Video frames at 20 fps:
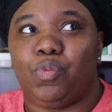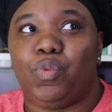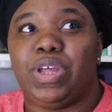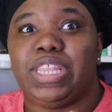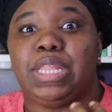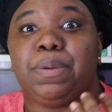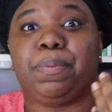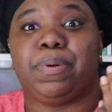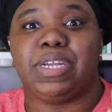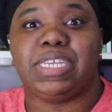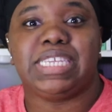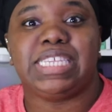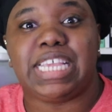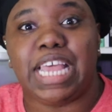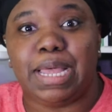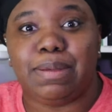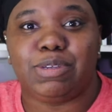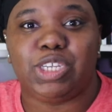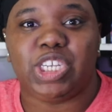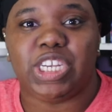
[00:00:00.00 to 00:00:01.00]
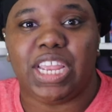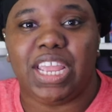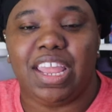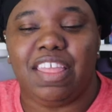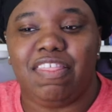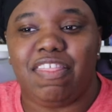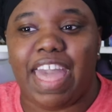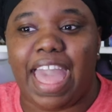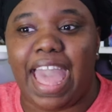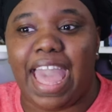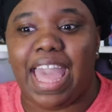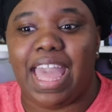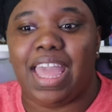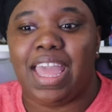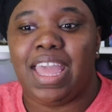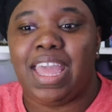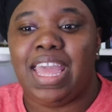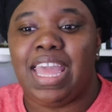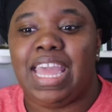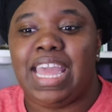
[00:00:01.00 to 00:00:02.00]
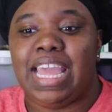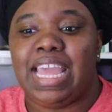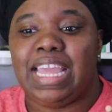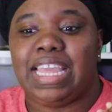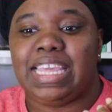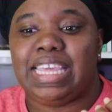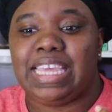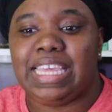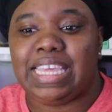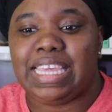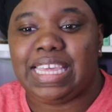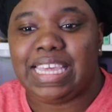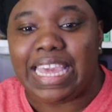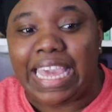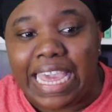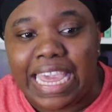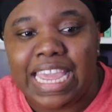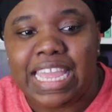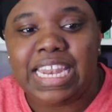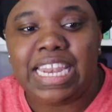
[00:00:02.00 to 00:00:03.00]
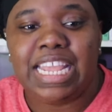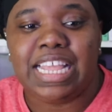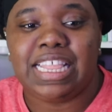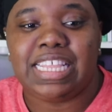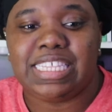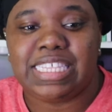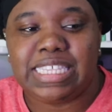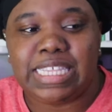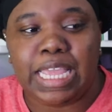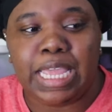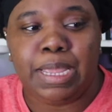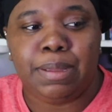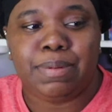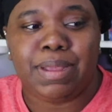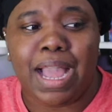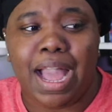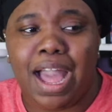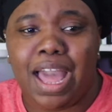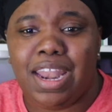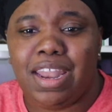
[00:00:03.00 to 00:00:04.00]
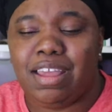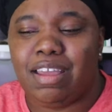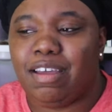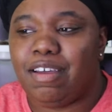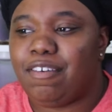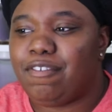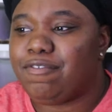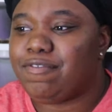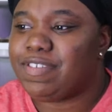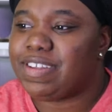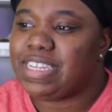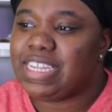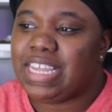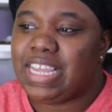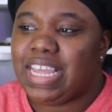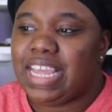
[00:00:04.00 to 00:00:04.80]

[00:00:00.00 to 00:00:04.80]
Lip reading: with the perception that Kenneth seemed kind of